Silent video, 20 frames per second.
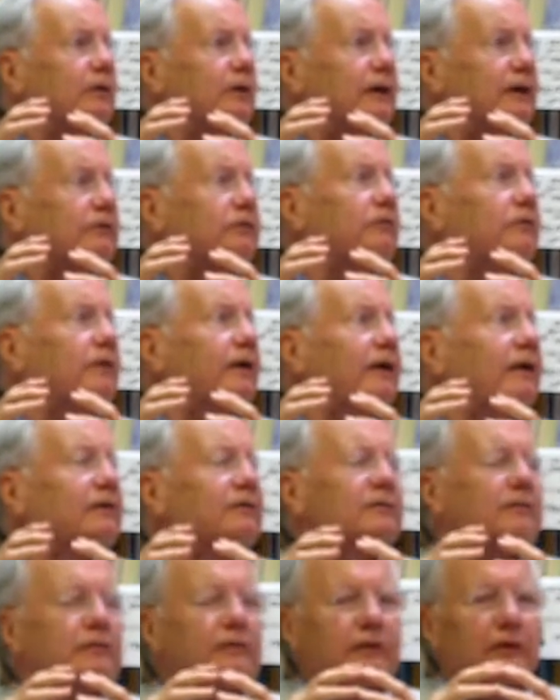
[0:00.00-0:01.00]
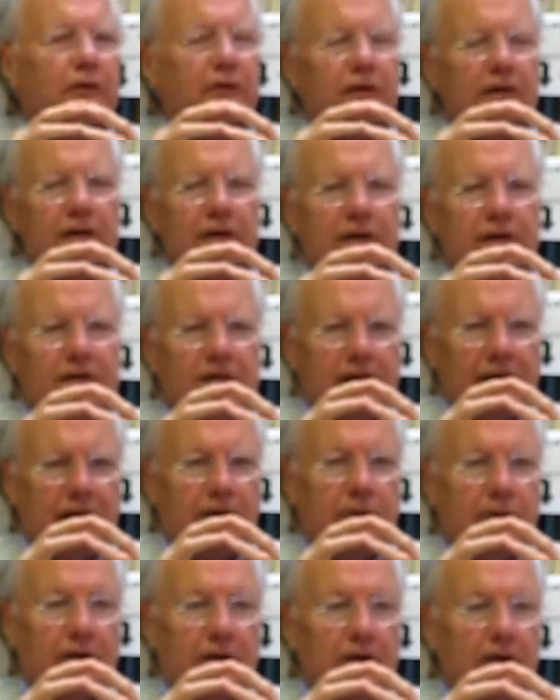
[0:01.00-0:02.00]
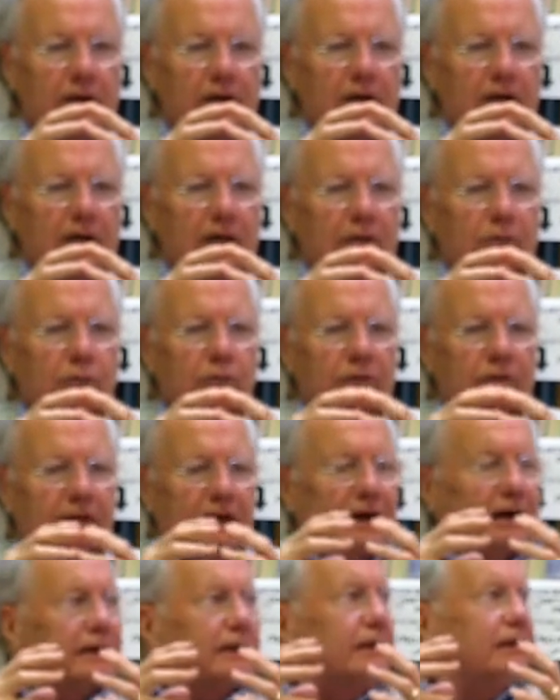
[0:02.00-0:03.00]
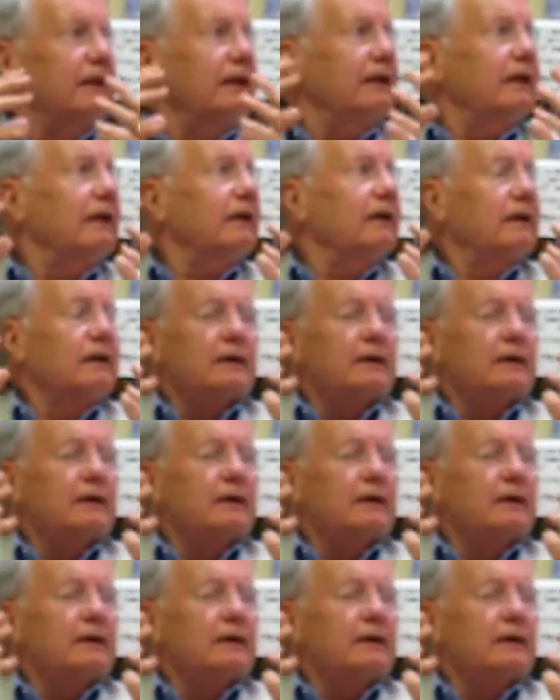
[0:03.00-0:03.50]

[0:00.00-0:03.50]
exercise their integrity without any